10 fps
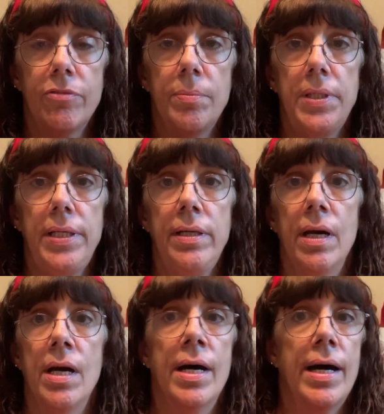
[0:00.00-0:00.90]
for me.
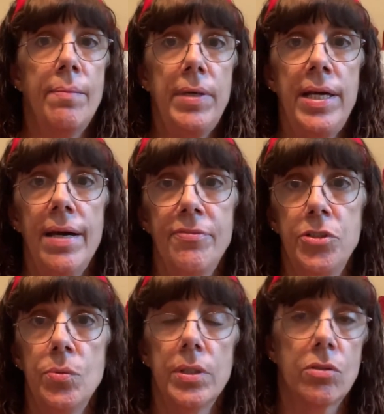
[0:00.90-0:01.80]
I may have
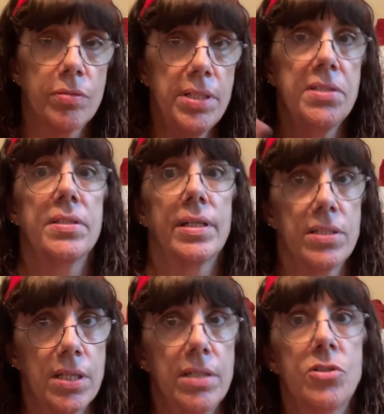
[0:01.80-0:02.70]
to increase, like I
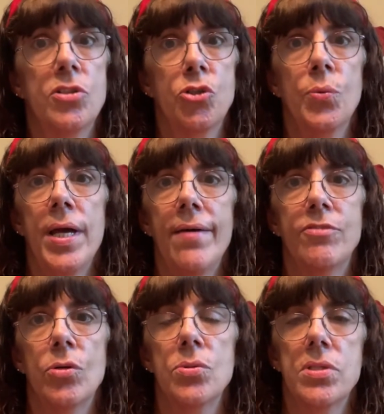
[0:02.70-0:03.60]
said, to the 2.5
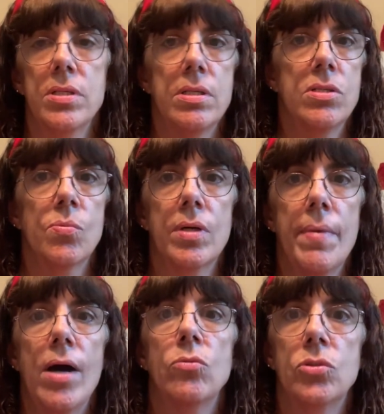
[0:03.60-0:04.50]
doses when I'm
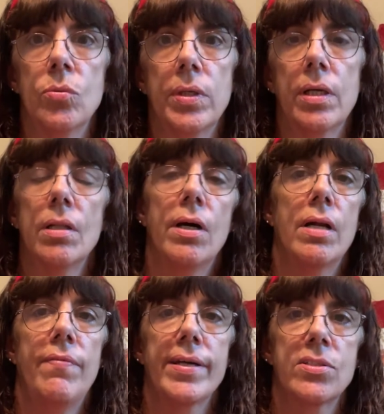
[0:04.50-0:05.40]
out doing a lot
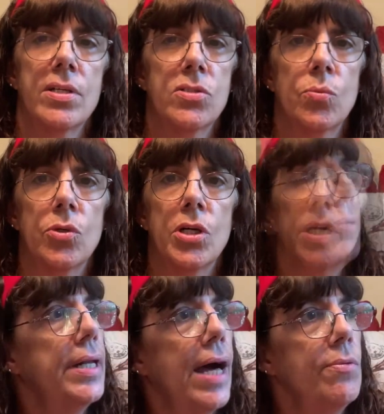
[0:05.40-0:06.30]
of excess work.
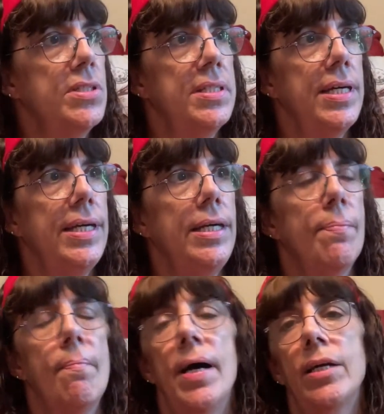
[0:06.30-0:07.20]
But I would say
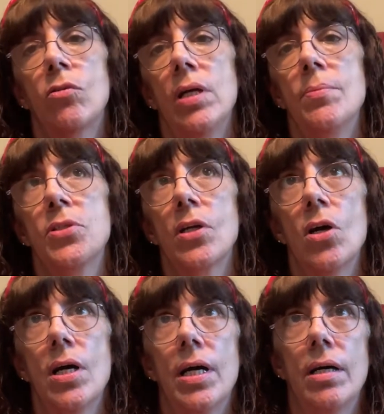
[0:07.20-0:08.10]
my cramps are
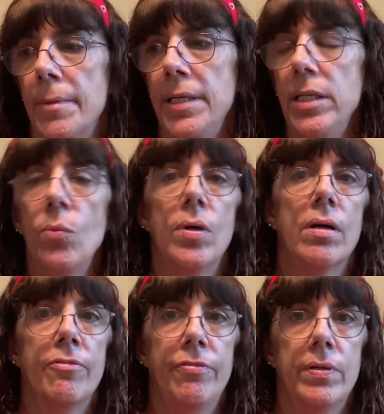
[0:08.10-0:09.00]
gone
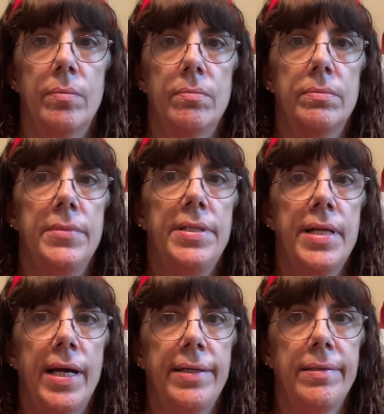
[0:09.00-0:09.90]
anywhere from
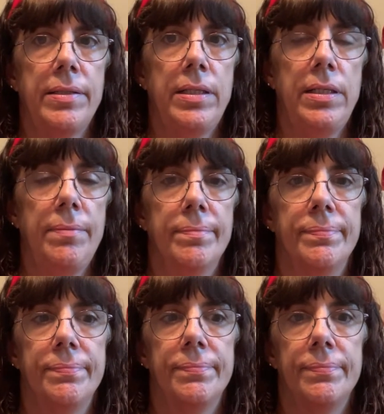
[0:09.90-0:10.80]
90
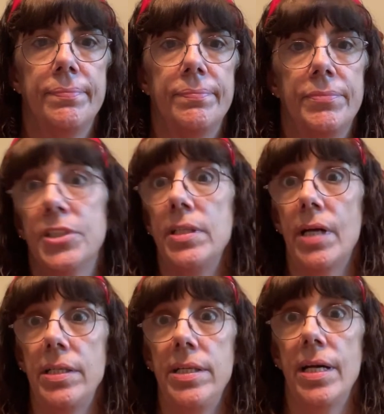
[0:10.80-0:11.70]
to
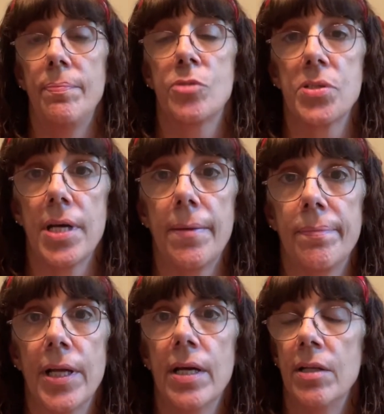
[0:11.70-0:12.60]
99%.
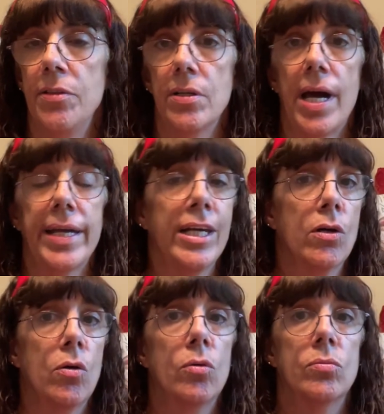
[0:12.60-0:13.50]
There, I can
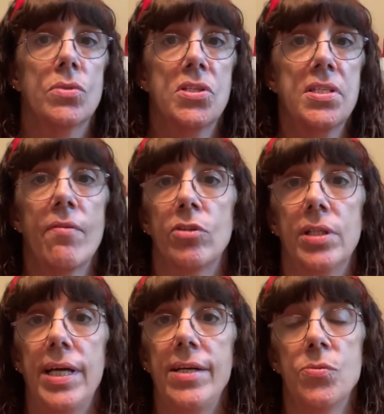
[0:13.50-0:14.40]
go several
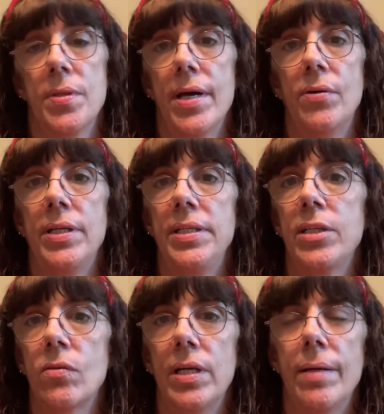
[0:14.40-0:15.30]
days without any
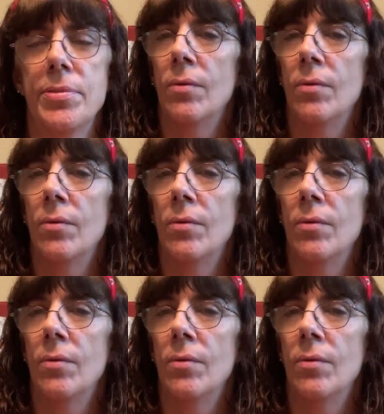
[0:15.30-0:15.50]
cramps.